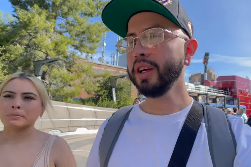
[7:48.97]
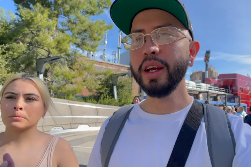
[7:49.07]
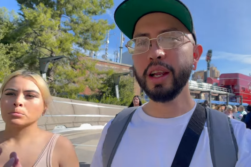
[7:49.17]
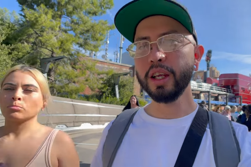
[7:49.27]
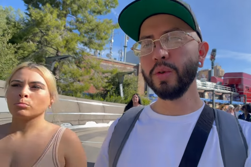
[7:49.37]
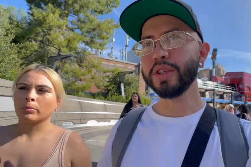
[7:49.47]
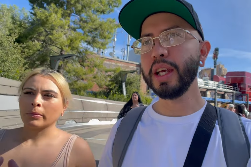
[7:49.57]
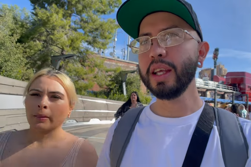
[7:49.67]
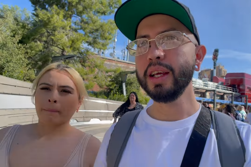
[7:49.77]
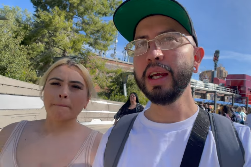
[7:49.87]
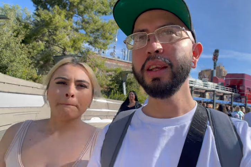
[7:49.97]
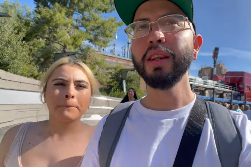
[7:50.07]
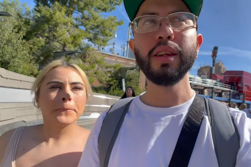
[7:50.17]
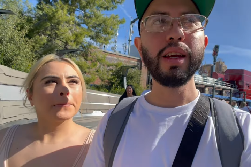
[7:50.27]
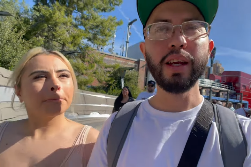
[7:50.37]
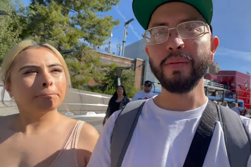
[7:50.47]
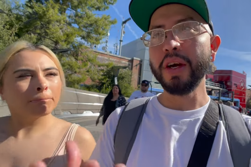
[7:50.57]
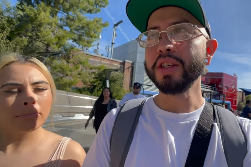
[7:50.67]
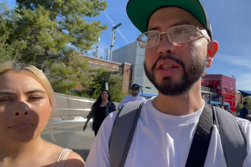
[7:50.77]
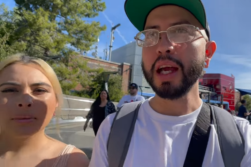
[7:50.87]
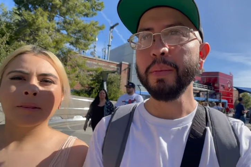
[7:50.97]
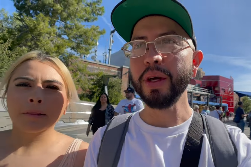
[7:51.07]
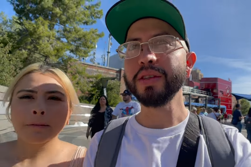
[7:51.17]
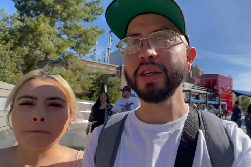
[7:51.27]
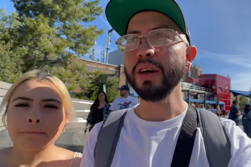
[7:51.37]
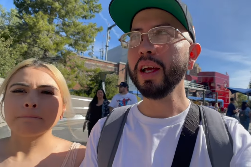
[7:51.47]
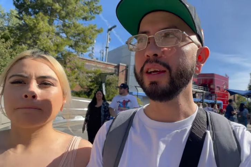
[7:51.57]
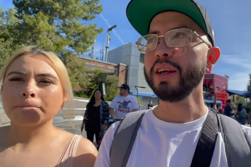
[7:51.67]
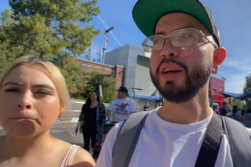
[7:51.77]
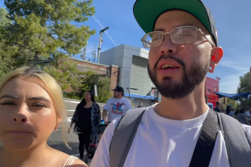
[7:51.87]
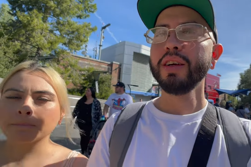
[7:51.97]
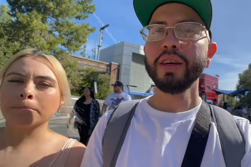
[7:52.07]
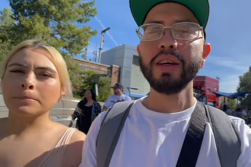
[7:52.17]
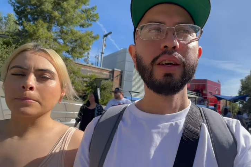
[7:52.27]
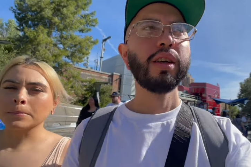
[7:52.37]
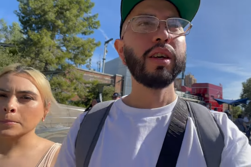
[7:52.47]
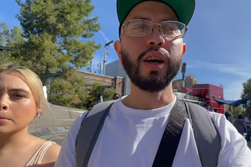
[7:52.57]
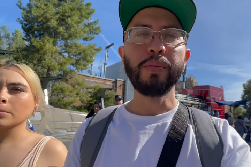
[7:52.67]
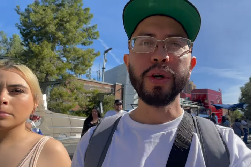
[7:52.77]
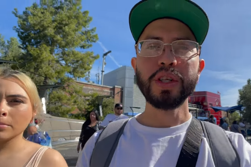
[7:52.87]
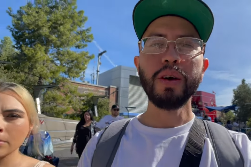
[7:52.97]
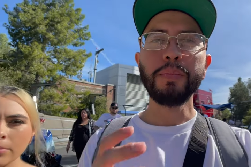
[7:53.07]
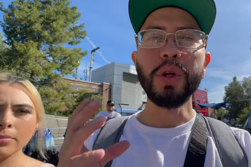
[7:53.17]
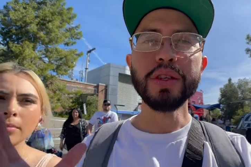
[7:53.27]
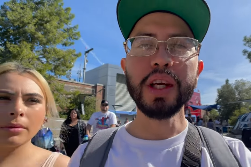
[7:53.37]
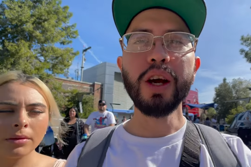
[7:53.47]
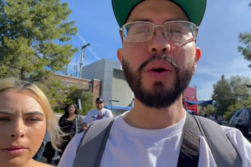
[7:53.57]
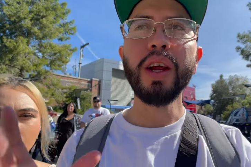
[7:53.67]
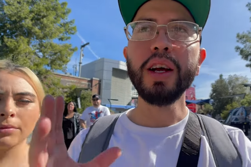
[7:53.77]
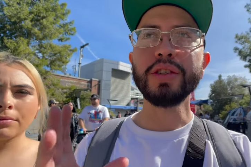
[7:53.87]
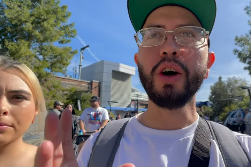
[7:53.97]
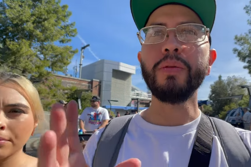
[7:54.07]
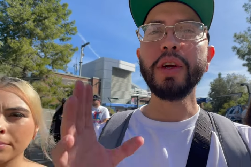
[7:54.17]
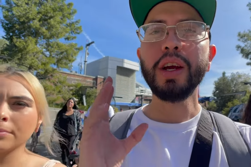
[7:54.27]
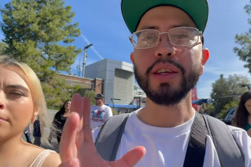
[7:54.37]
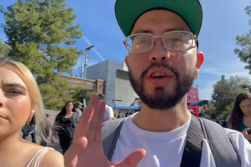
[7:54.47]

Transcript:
Speaker 1: and like you were saying in in Avengers campus. You know, like a bunch of music going on. So hopefully you guys